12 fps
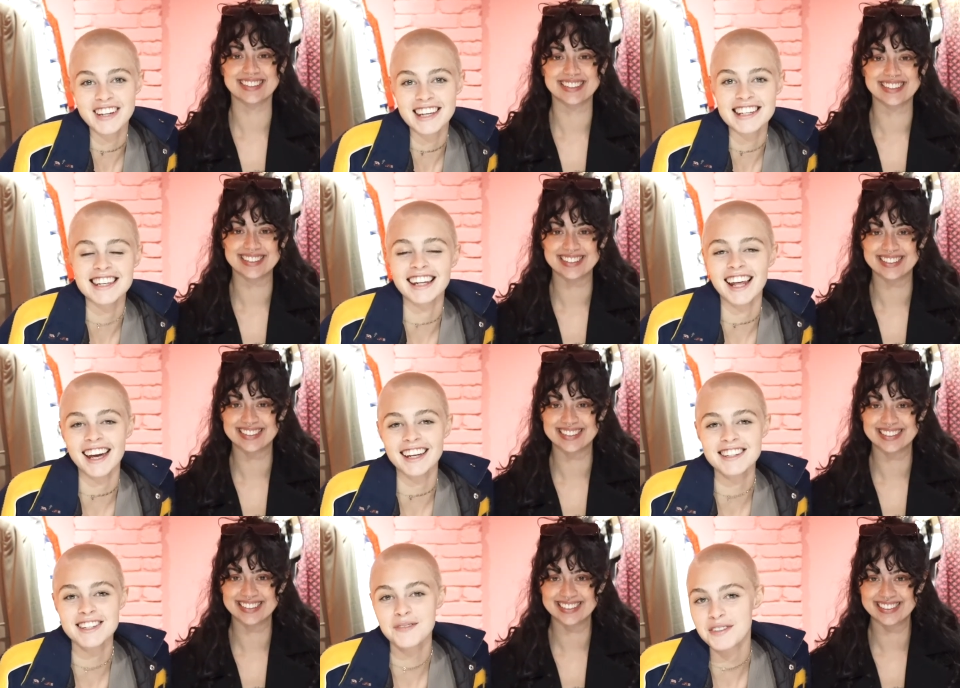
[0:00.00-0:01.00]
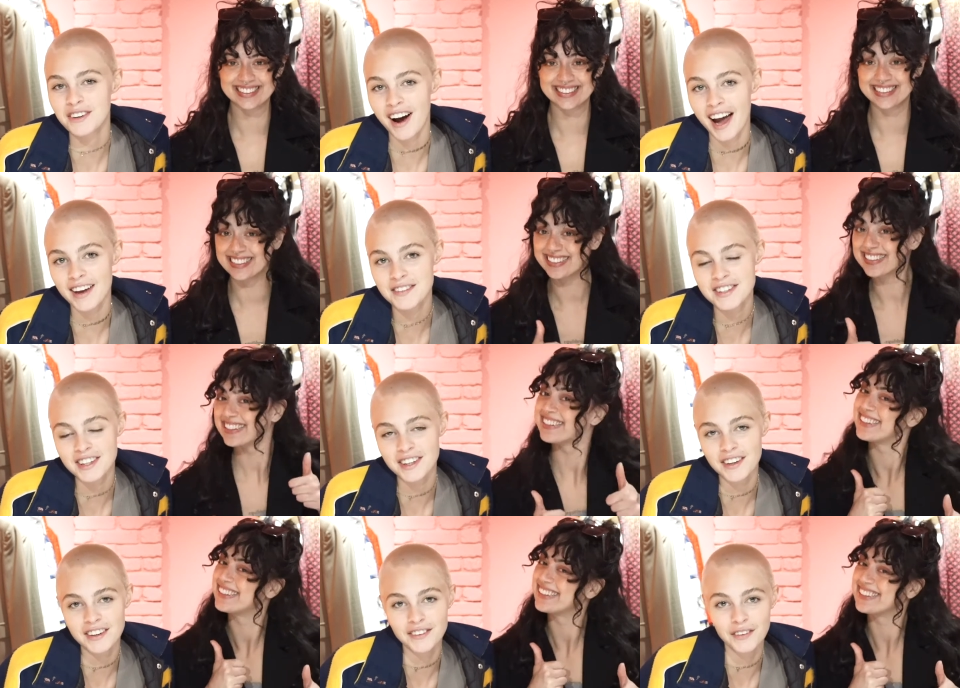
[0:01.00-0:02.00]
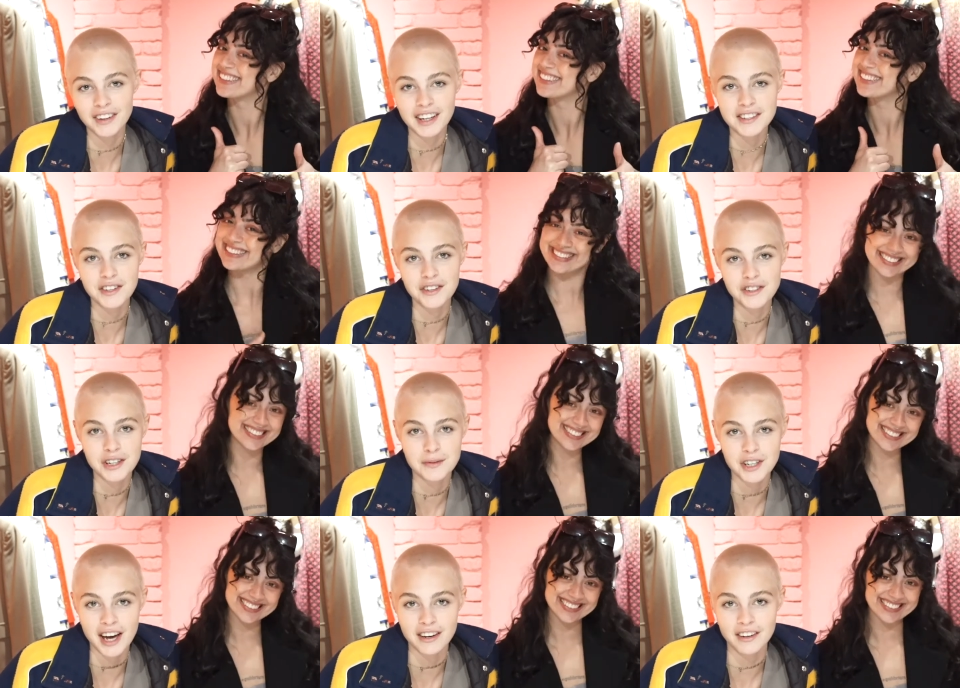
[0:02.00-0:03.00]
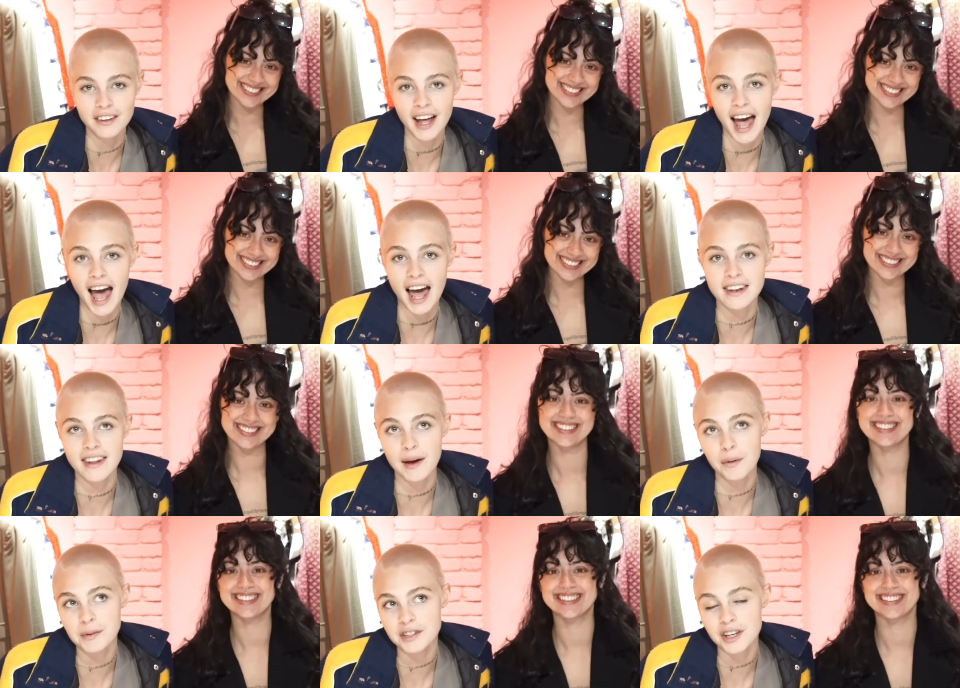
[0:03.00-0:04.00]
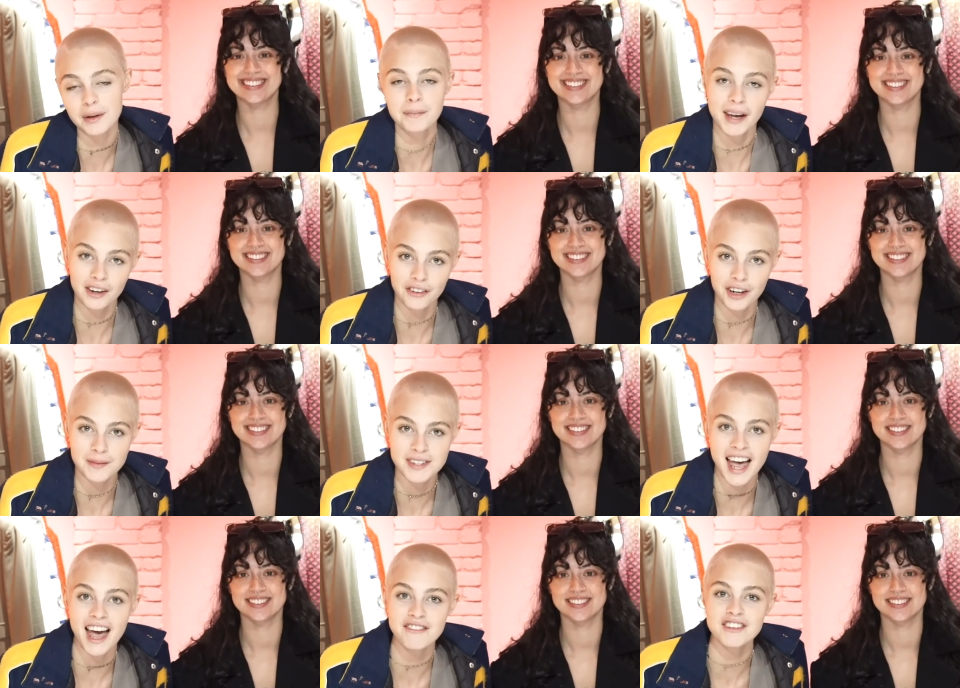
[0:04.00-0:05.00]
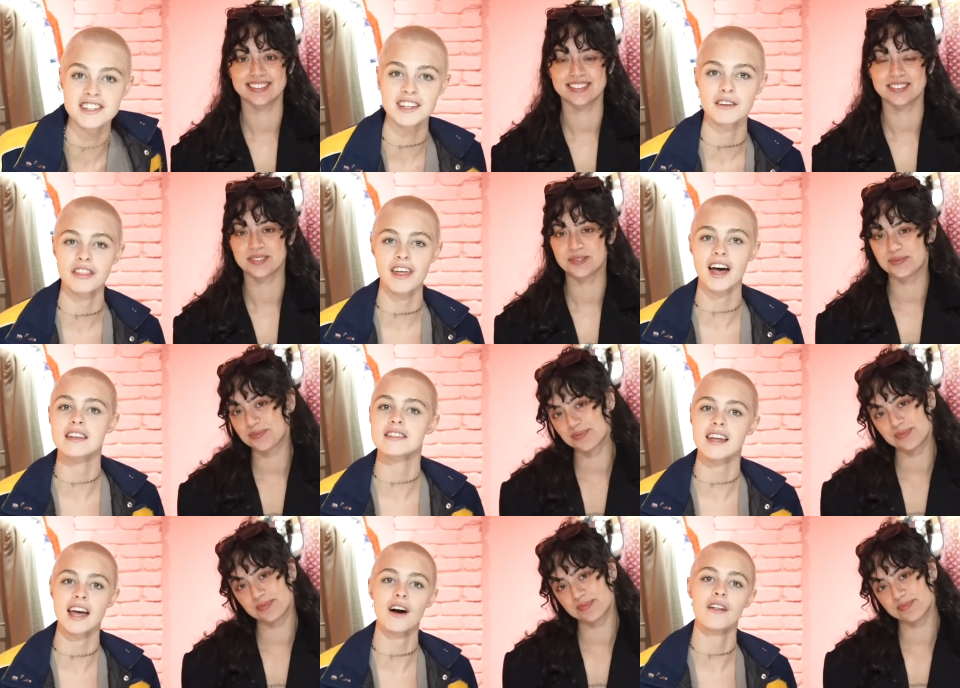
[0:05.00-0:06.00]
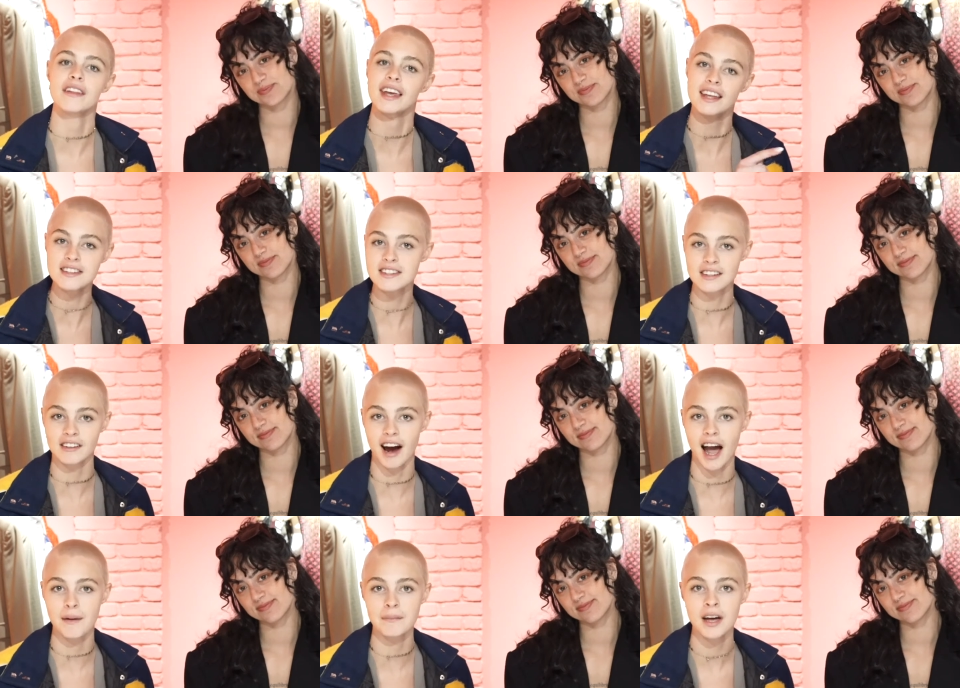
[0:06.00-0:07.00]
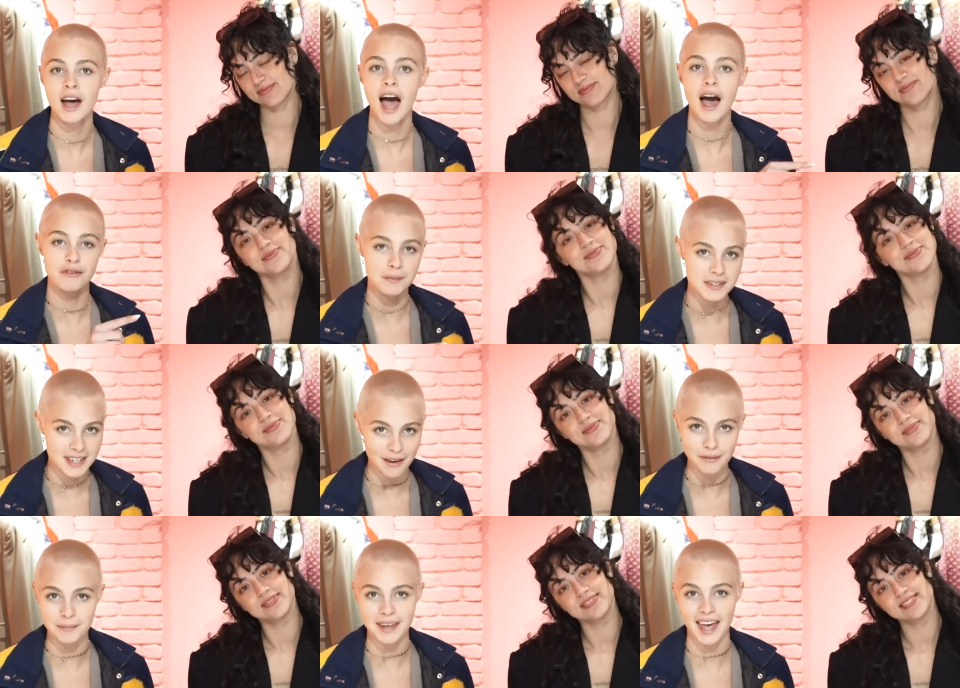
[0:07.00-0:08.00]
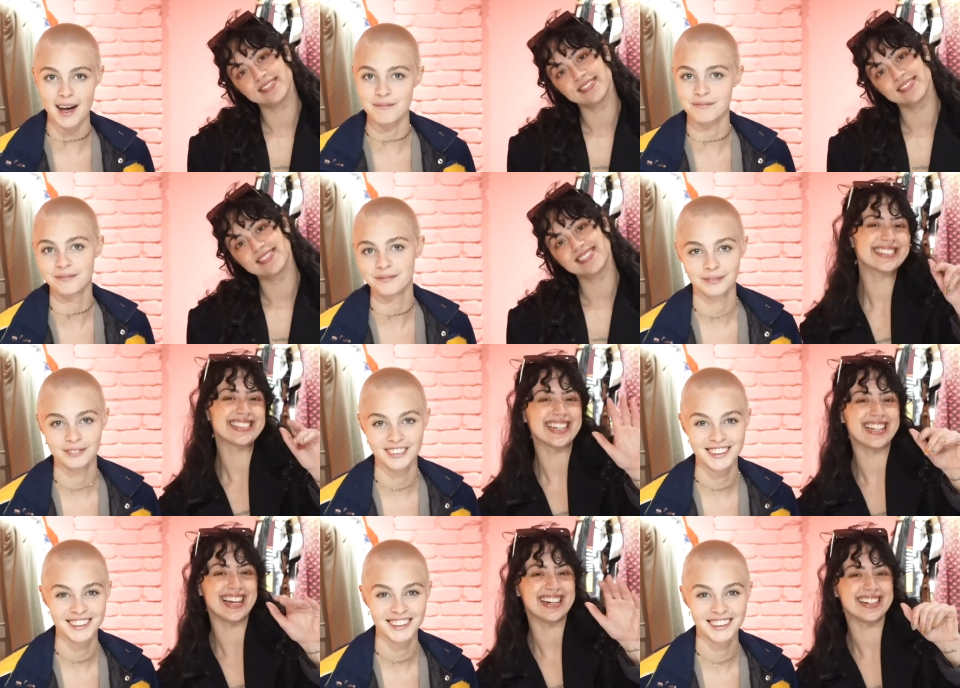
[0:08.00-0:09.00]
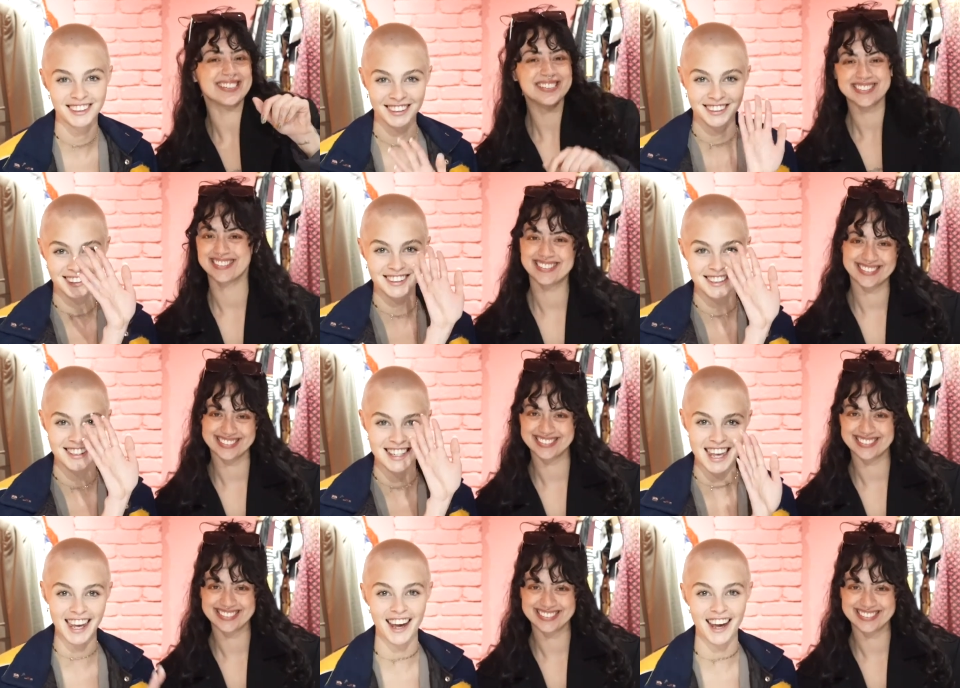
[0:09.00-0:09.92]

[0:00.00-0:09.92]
Speaker 1: please like and subscribe to Nordic's YouTube channel and they will be doing pink rooms every single Thursday on the Instagram from 7 p.m. See you later. Take